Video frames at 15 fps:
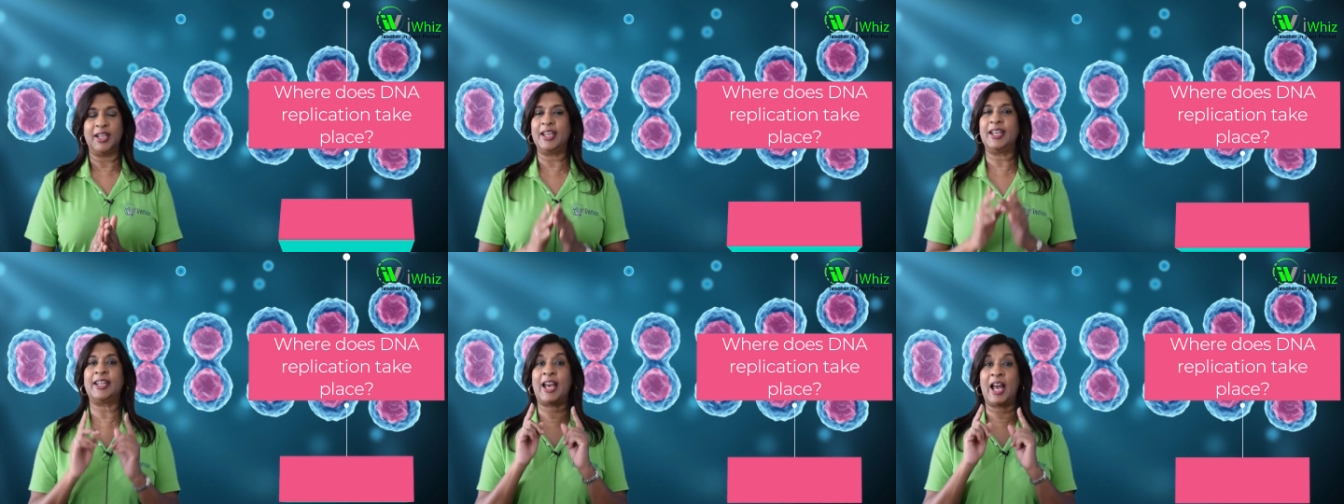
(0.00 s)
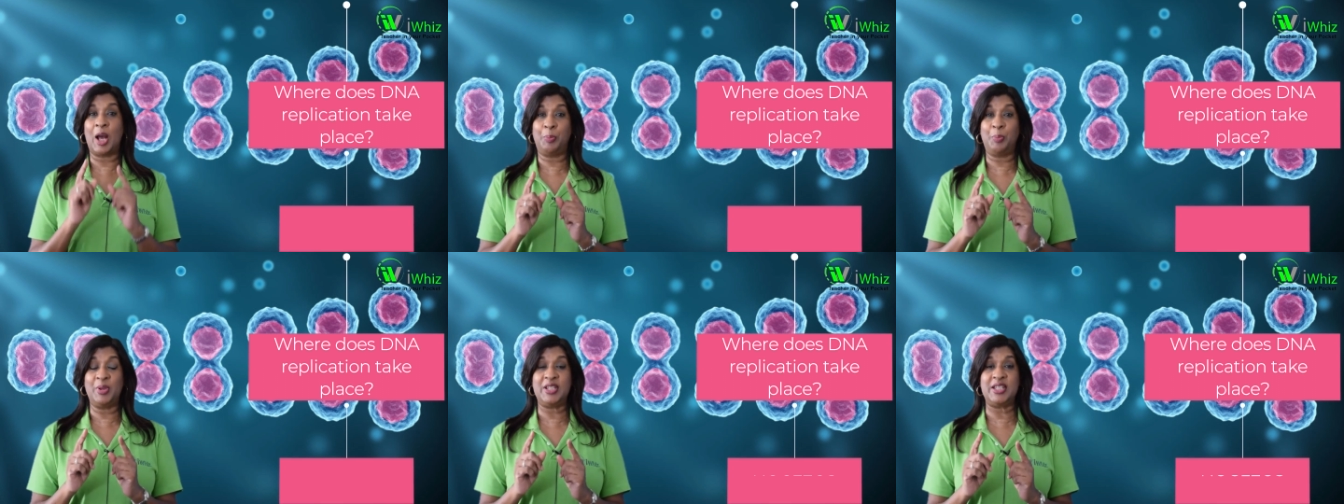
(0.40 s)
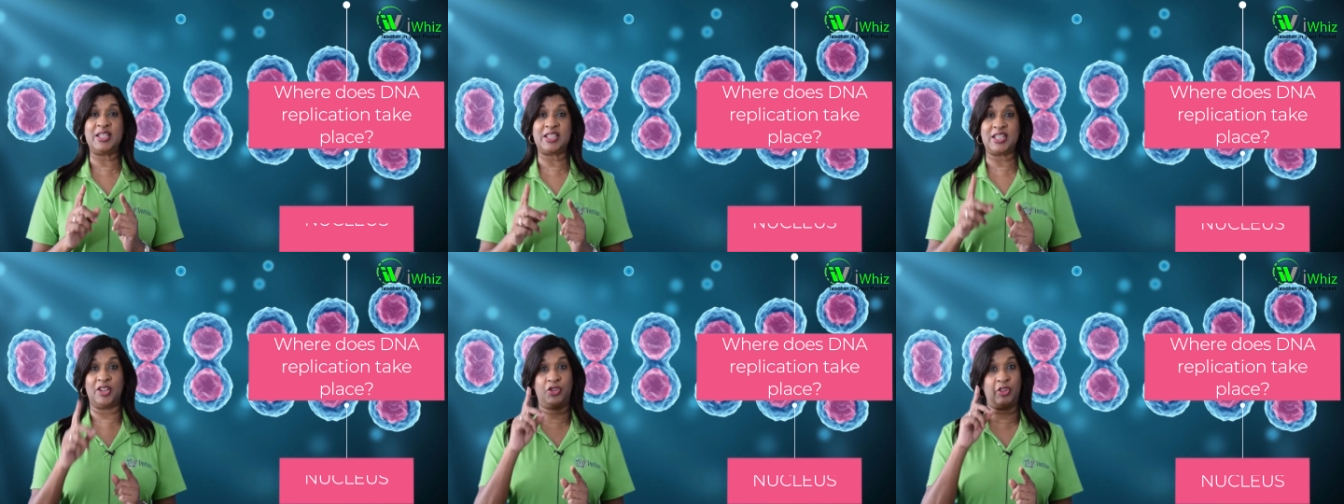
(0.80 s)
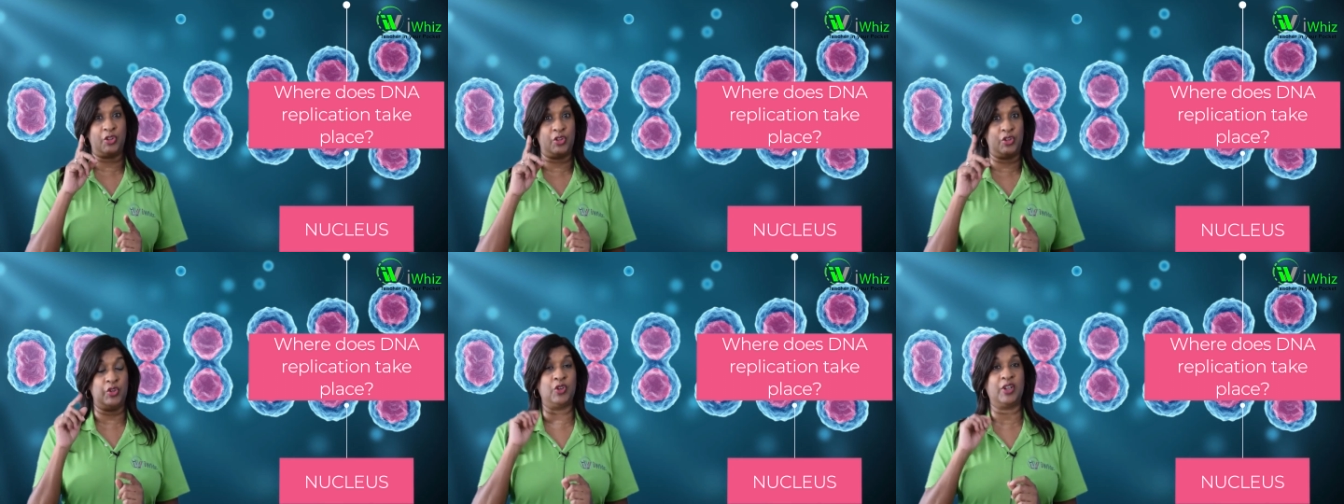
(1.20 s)
It happens in the
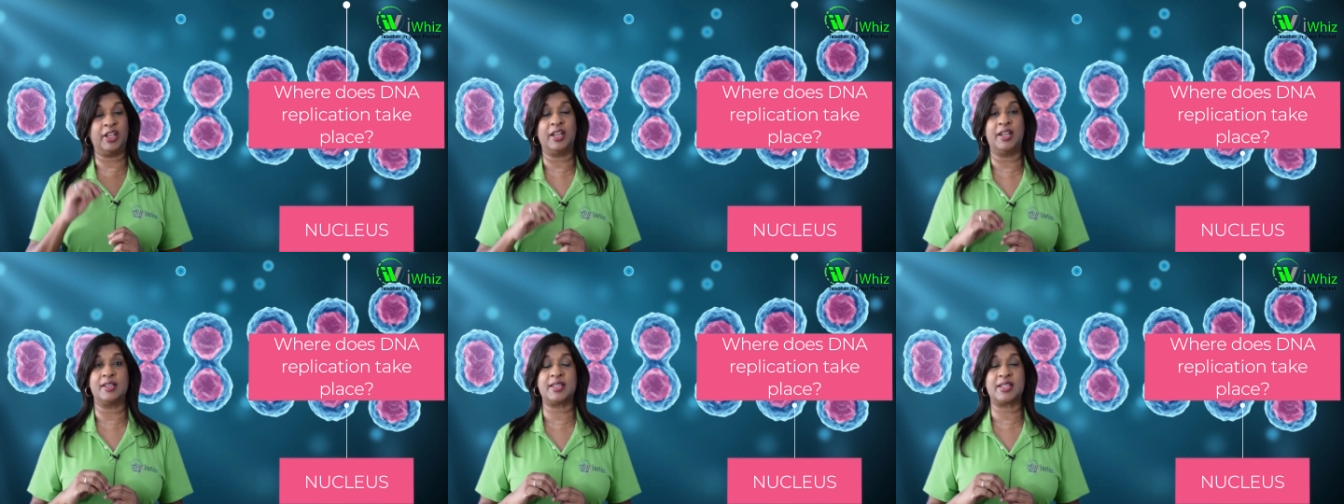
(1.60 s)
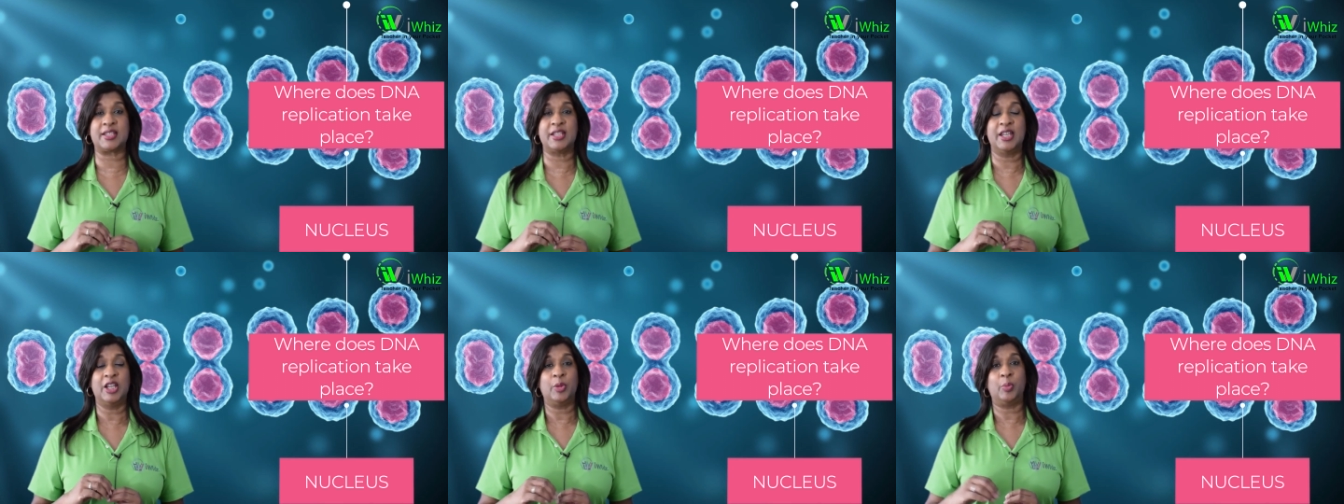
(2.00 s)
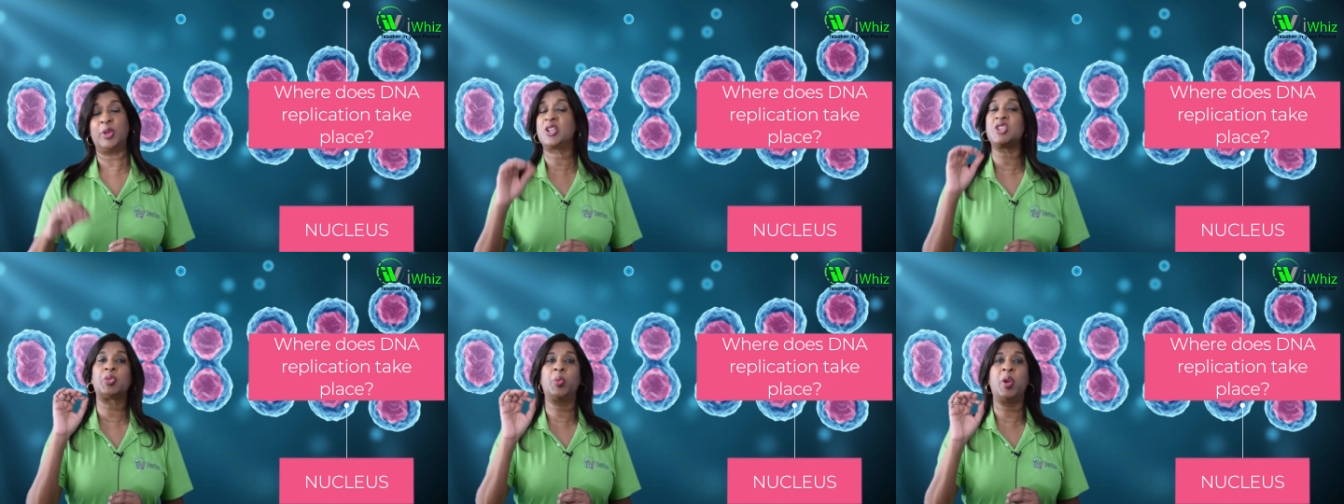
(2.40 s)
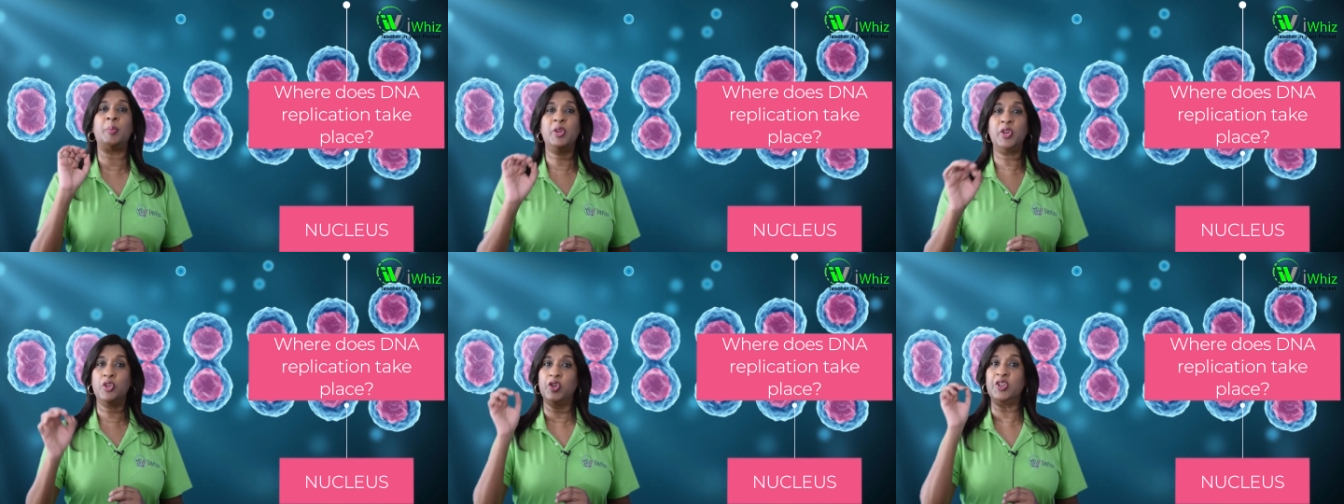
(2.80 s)
nucleus, because
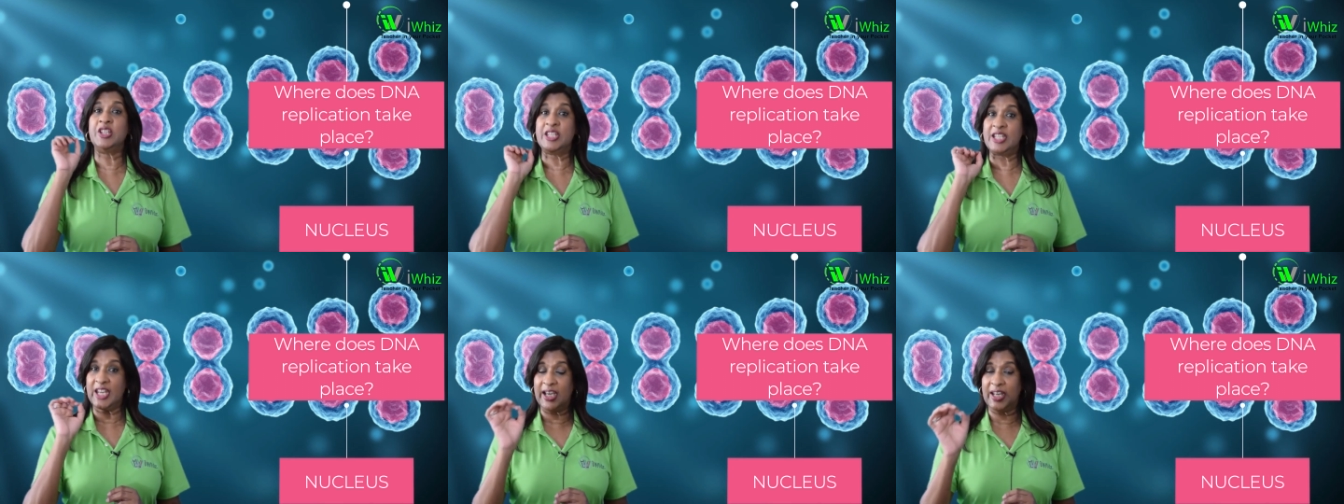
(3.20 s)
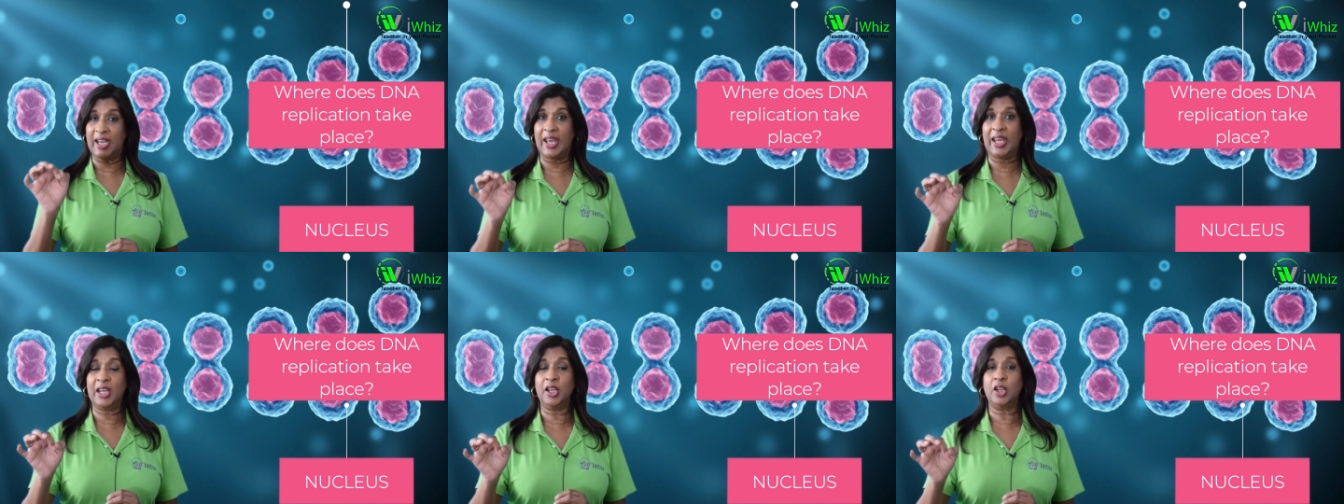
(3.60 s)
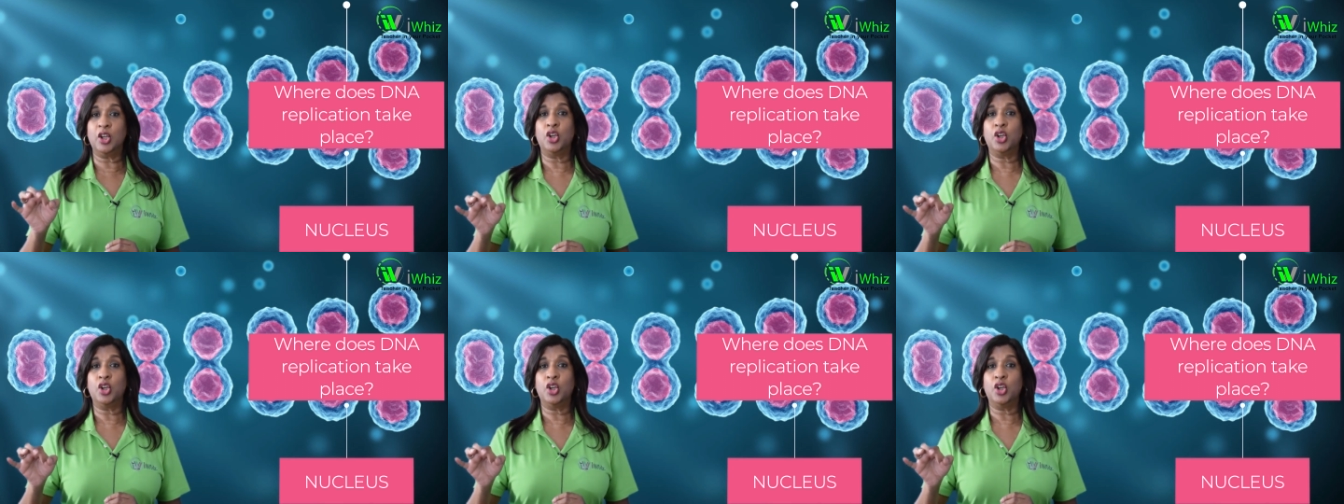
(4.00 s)
remember, your DNA